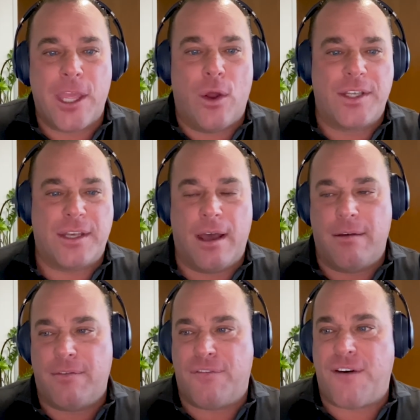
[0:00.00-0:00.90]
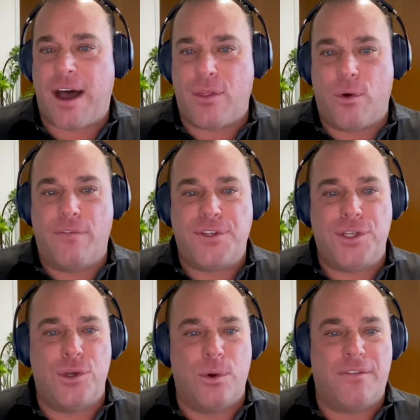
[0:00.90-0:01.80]
As a father of
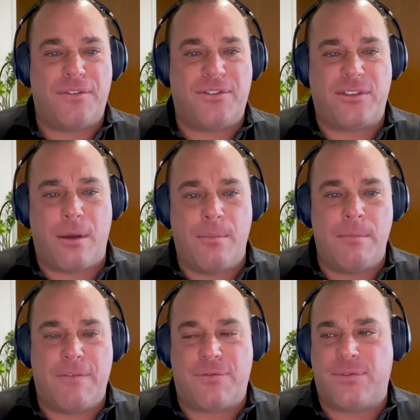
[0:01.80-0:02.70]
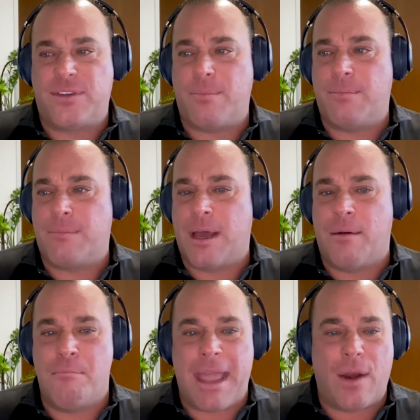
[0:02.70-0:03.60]
two, if some
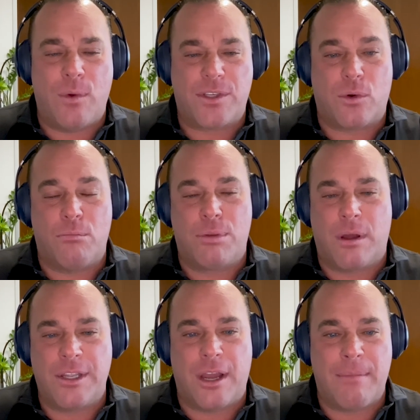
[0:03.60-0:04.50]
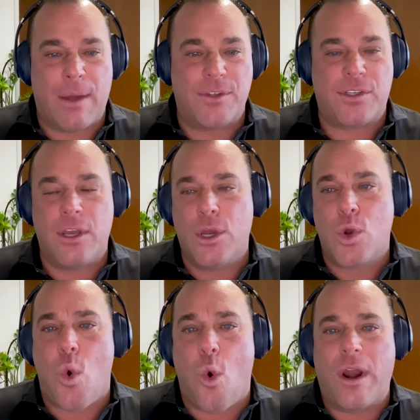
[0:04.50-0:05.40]
man was, or a young man was
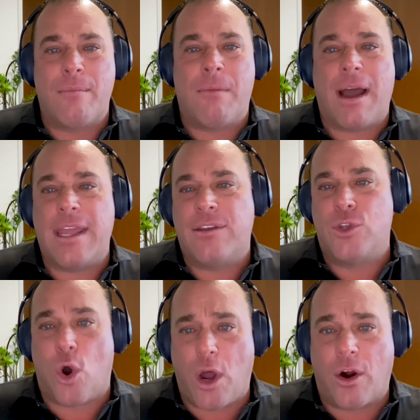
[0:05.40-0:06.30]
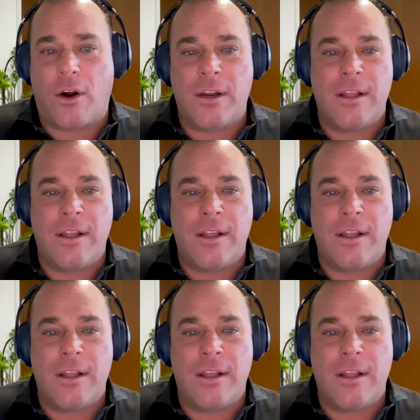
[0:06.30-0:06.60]
courting my daughter